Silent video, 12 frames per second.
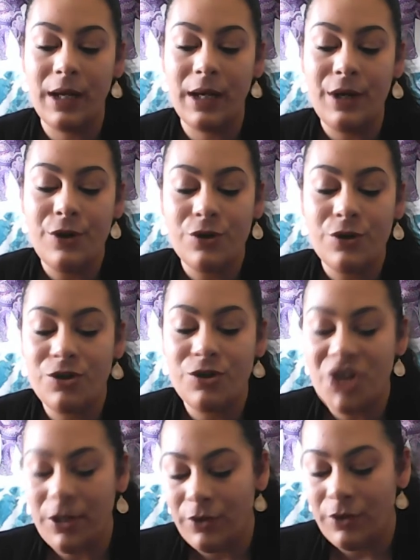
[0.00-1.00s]
So
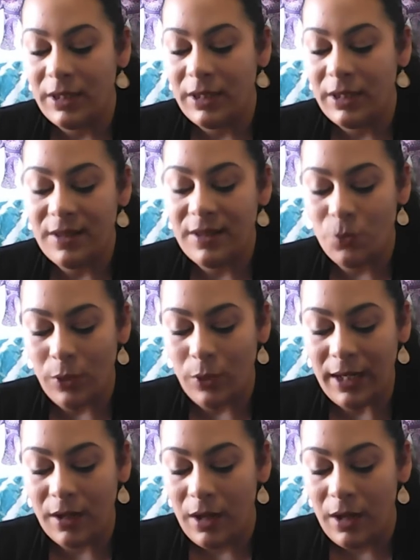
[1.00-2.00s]
generally this
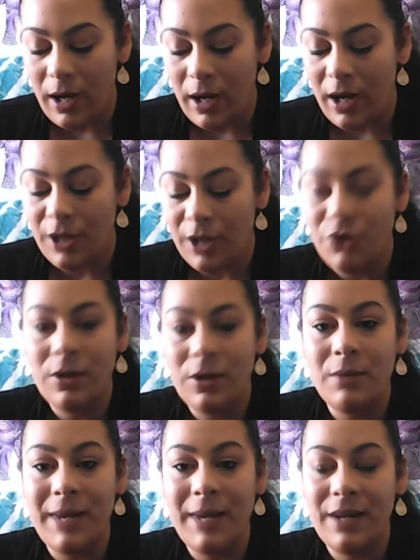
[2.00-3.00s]
week, you can
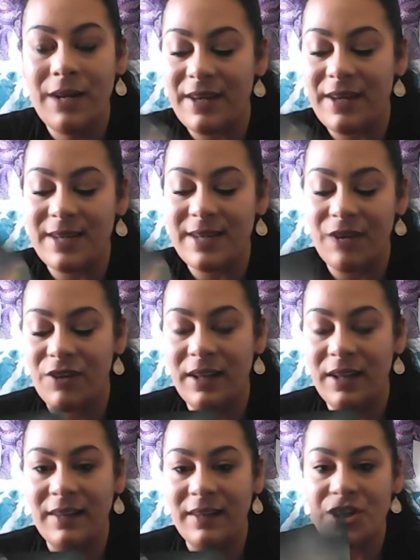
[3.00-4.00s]
manifest
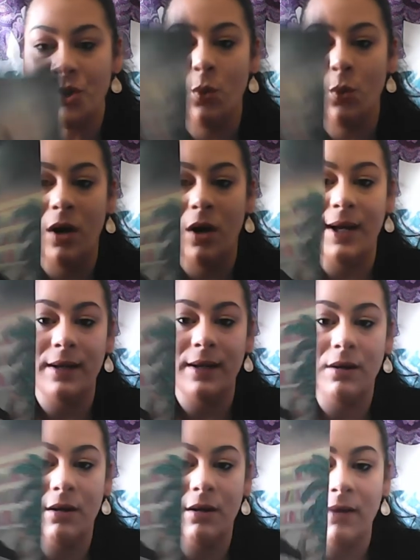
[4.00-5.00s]
everything that you want,
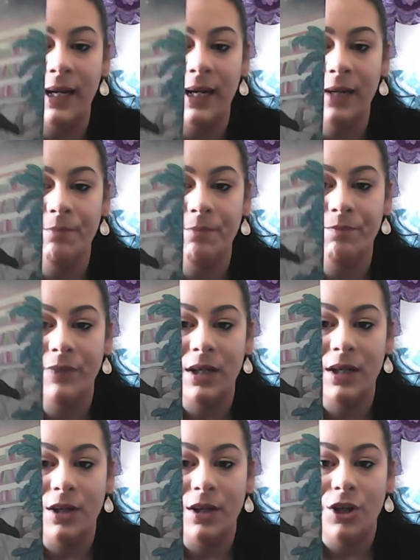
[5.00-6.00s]
all right?
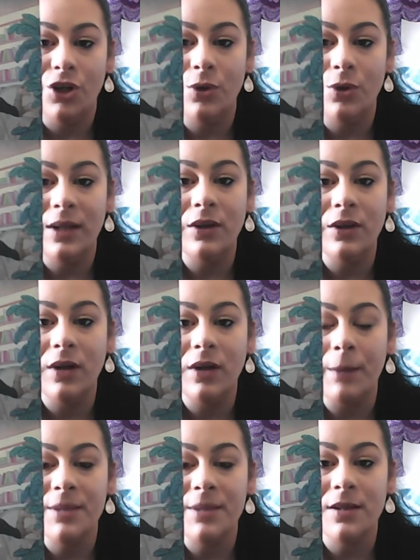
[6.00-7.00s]
You can look
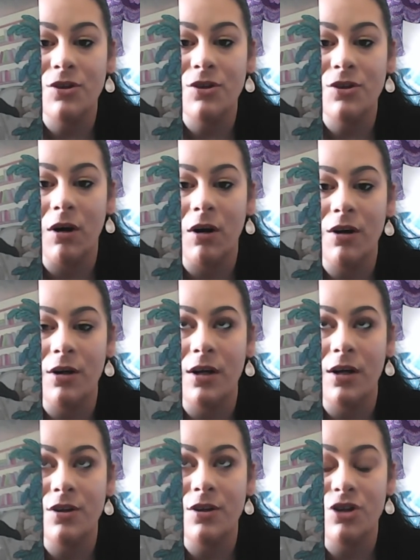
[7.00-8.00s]
up to
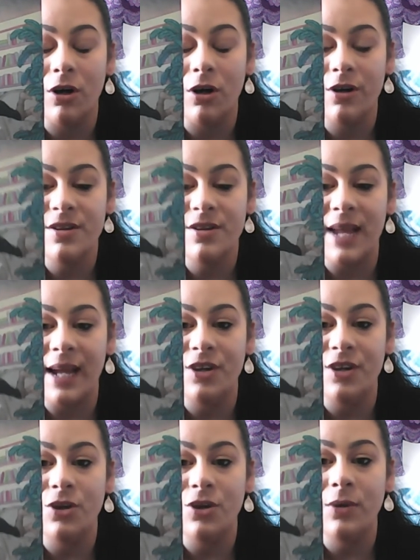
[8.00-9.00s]
the stars,
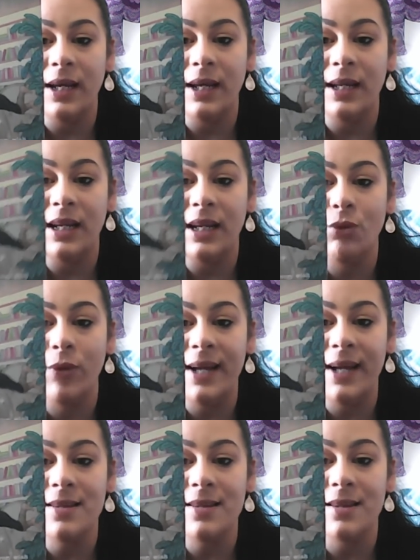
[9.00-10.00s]
and you can
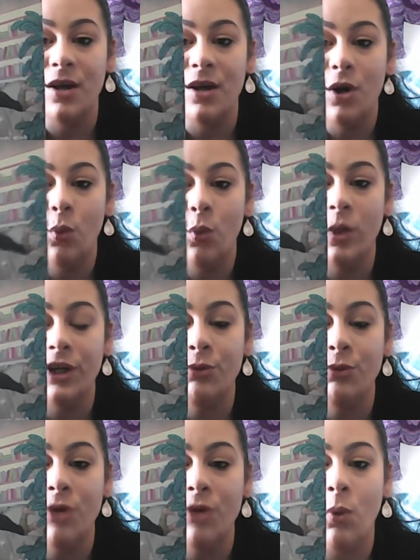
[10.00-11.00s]
erase what you
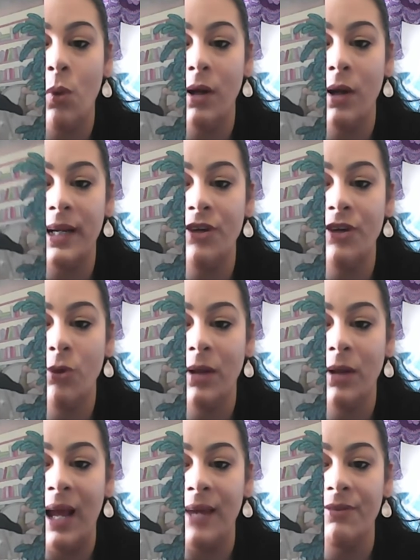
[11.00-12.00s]
don't want in your
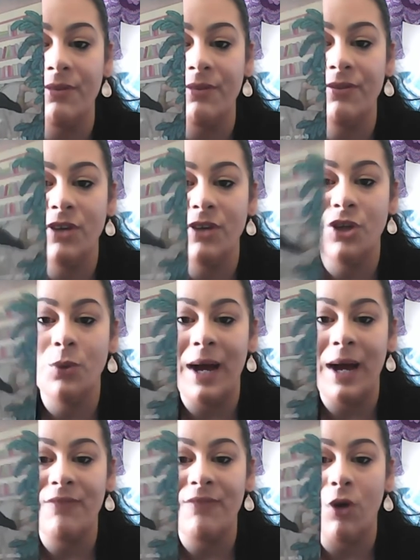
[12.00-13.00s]
life. You
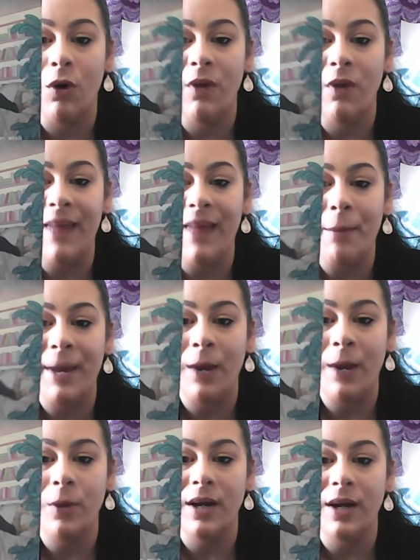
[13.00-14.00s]
have all that
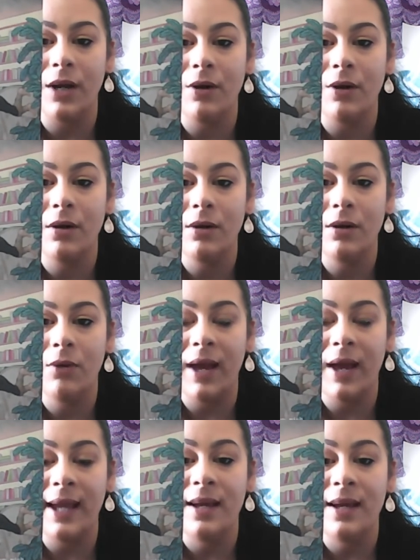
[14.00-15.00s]
power here,
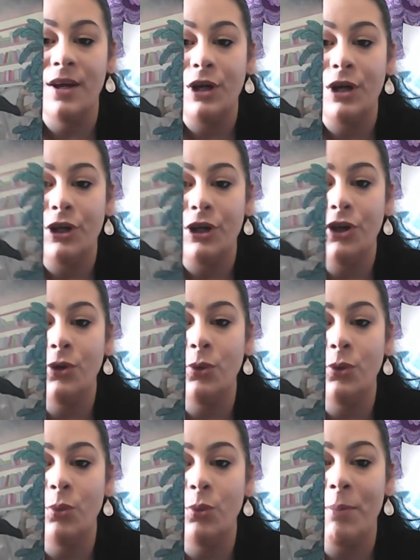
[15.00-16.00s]
okay?
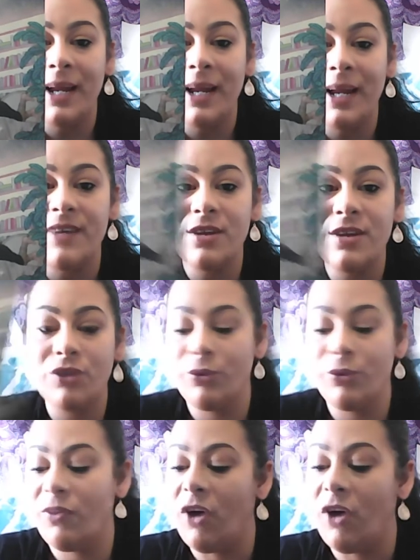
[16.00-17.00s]
You manifest
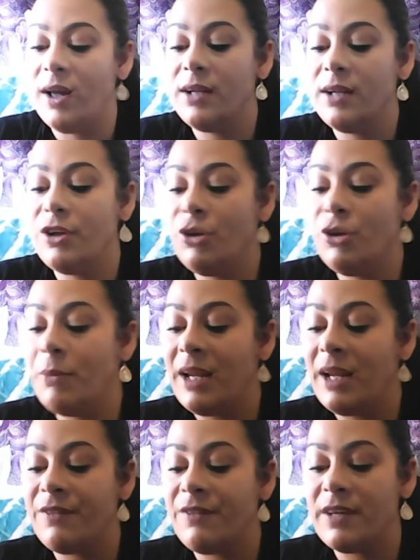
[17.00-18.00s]
through thought, you
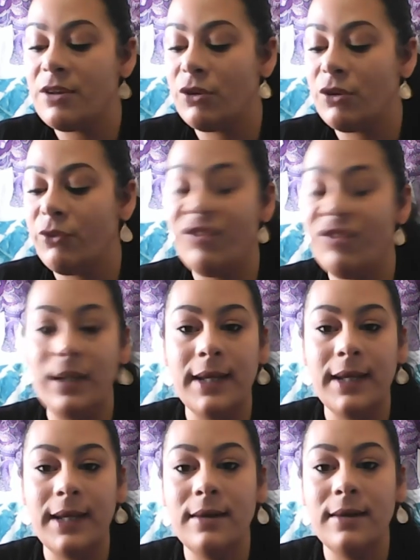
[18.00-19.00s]
manifest through
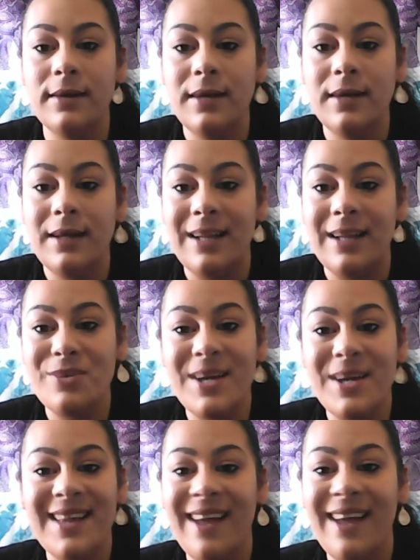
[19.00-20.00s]
feeling. That's why I
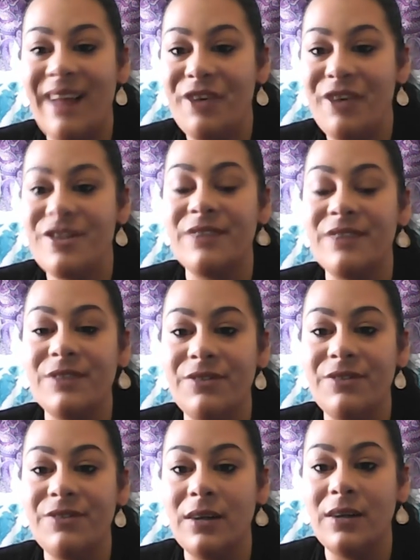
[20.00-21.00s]
say allow yourself to
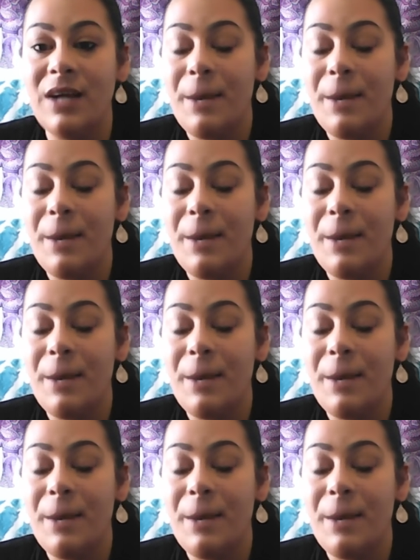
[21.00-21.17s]
feel. But